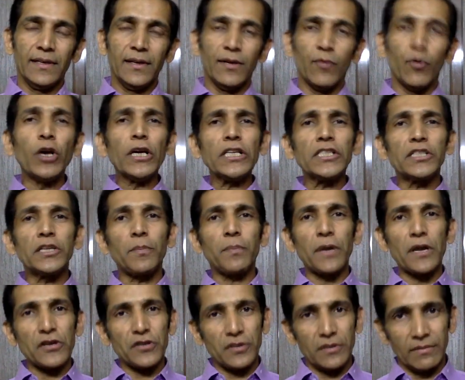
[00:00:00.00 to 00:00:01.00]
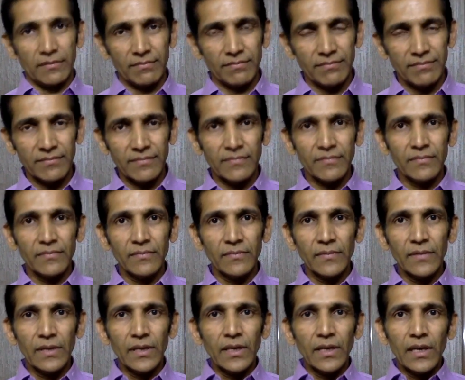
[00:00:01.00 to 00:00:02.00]
What is depression?
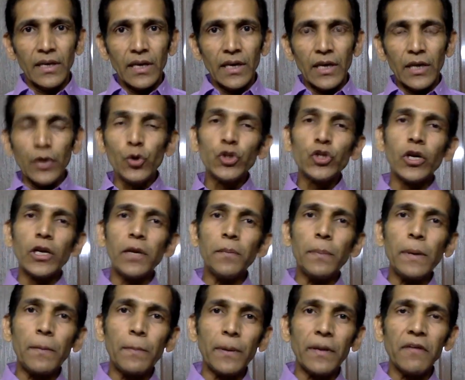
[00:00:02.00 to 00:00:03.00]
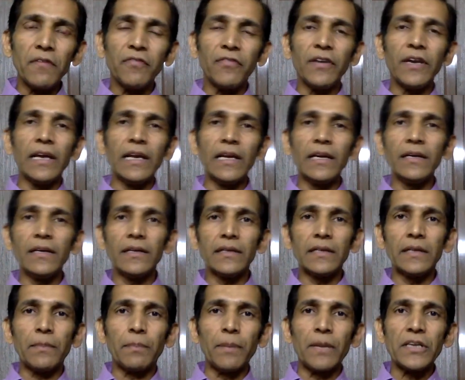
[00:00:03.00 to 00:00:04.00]
Usually, people feel
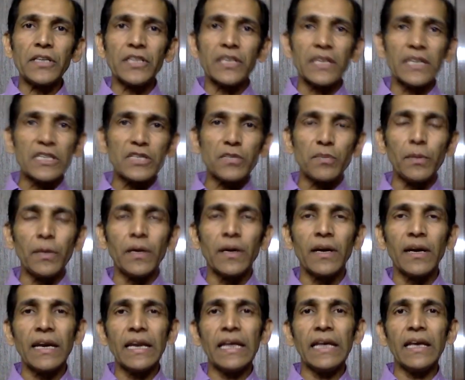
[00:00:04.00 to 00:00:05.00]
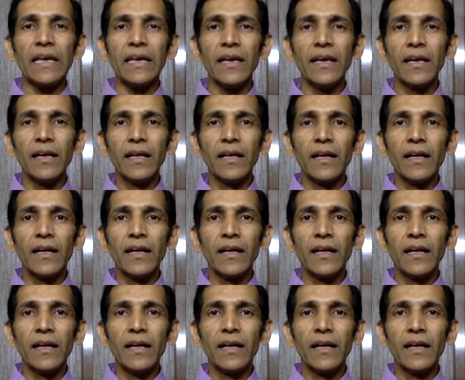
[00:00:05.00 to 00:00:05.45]
depression is merely